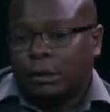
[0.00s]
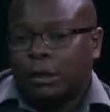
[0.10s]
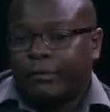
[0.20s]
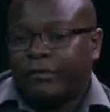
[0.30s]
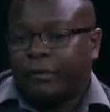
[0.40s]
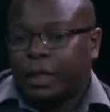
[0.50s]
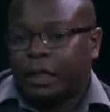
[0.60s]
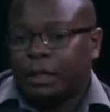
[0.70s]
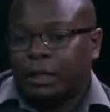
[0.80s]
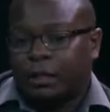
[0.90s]

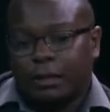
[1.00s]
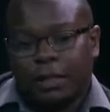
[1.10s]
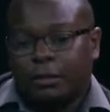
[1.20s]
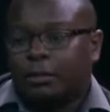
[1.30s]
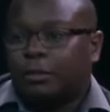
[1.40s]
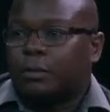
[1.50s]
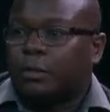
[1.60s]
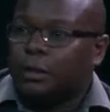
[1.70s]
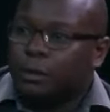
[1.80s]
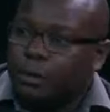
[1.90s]
information, that would
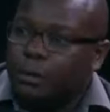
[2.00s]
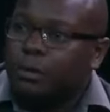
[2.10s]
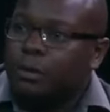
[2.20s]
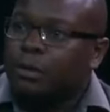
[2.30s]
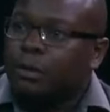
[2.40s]
also